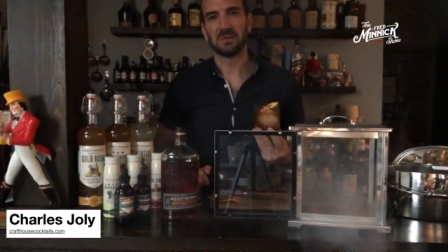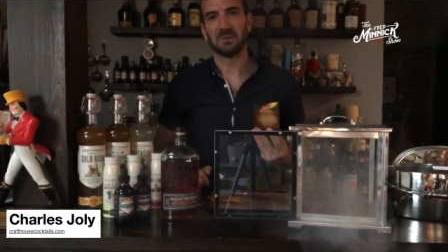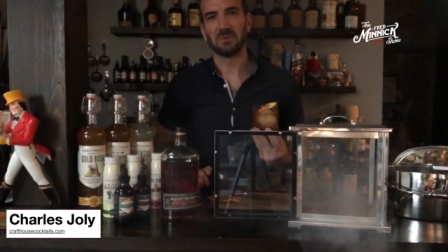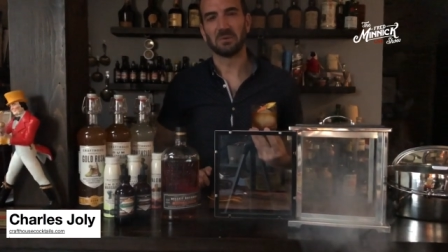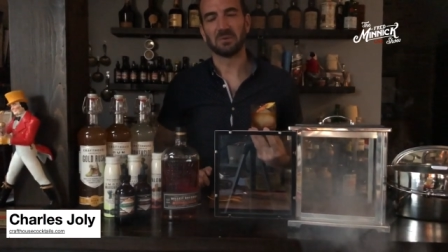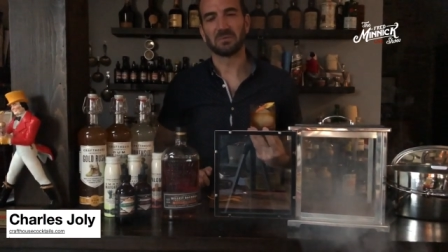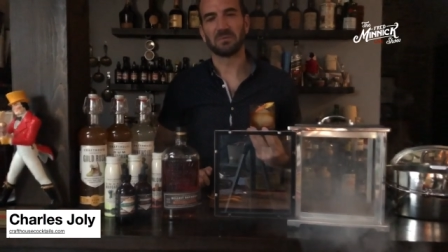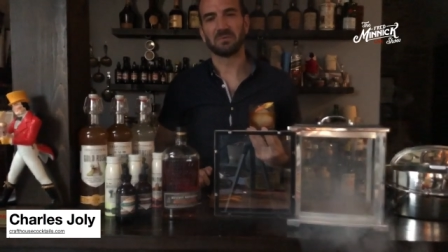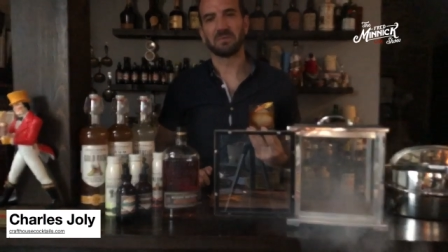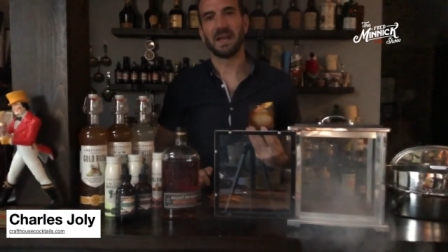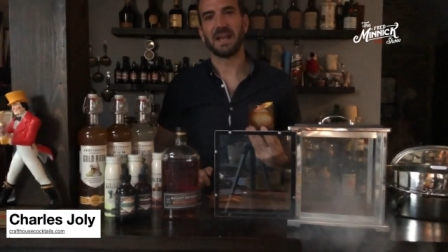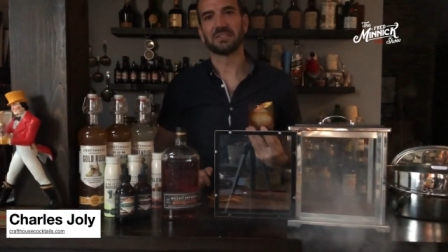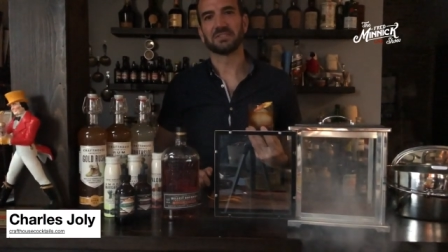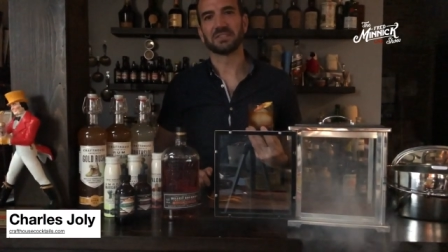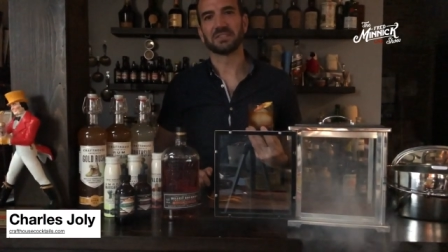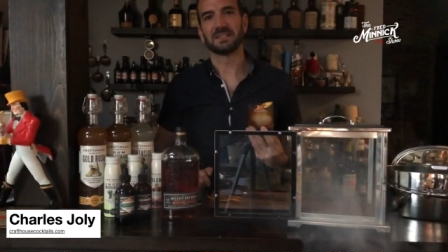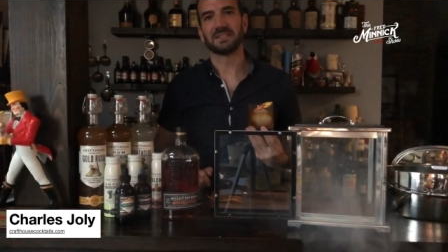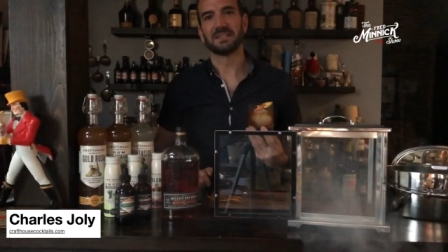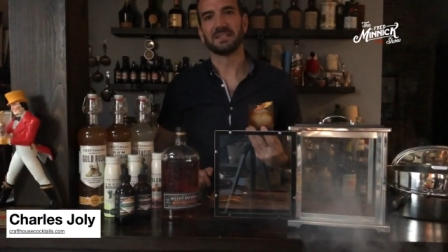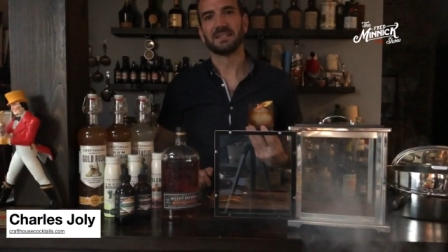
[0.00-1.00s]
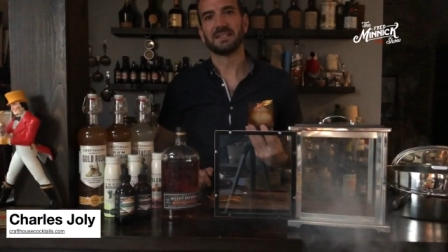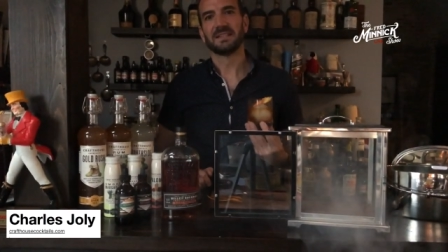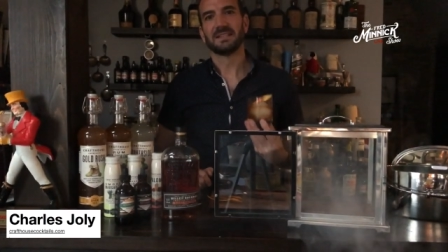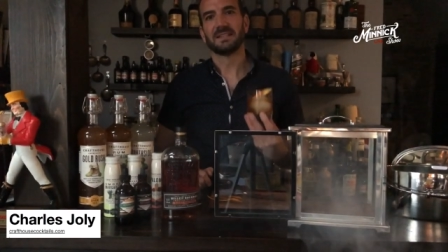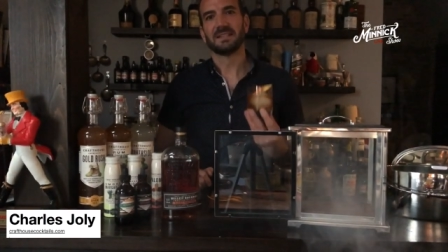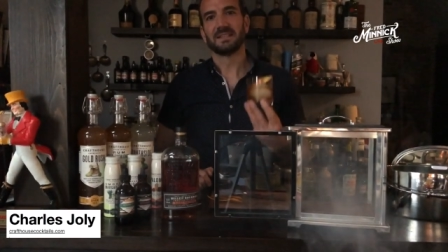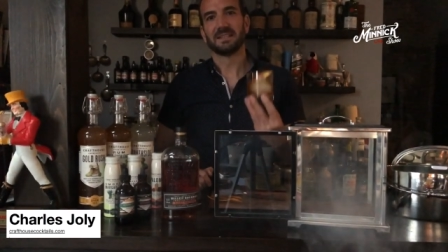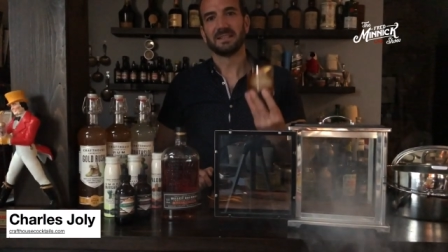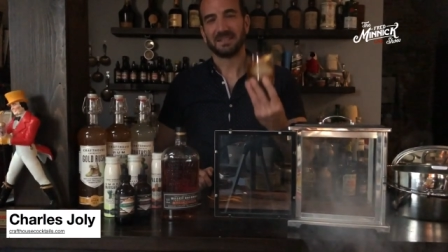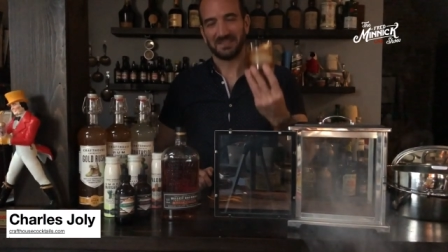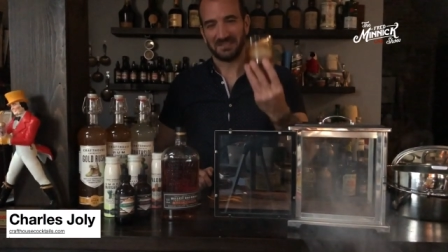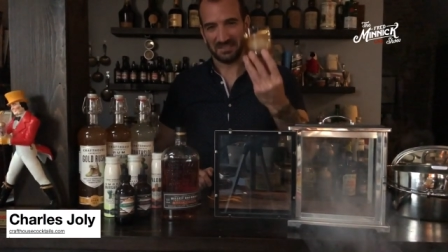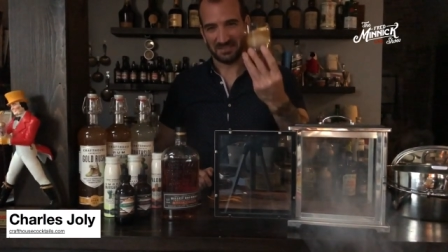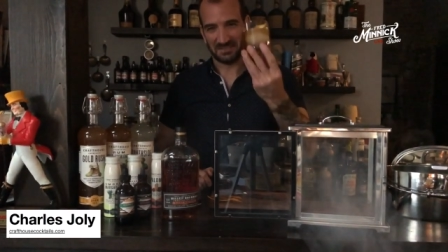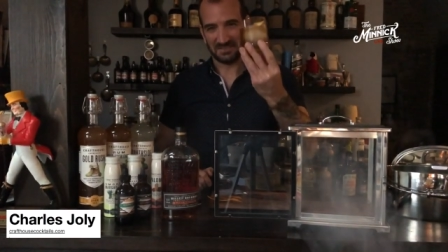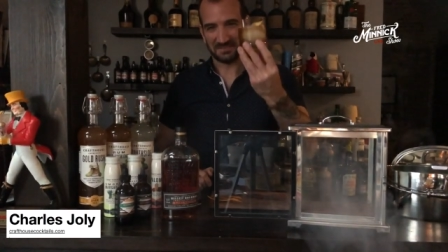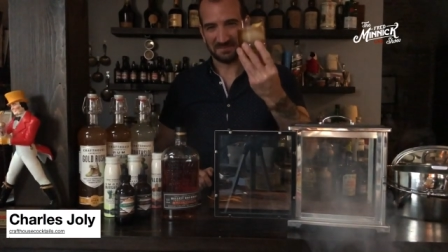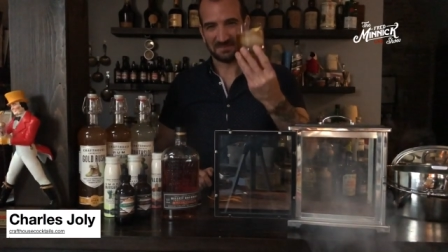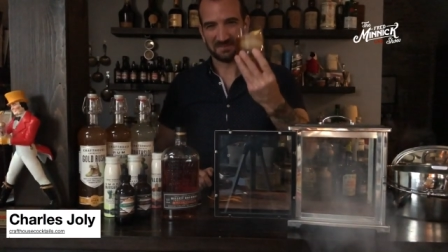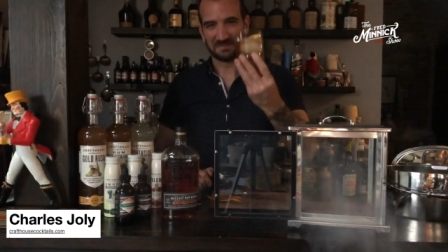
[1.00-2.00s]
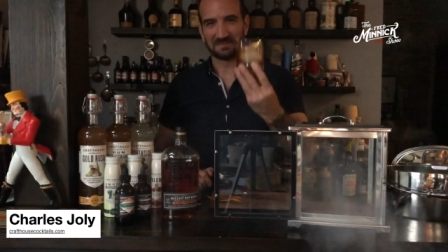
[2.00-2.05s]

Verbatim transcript: Old Fashioned. Cheers.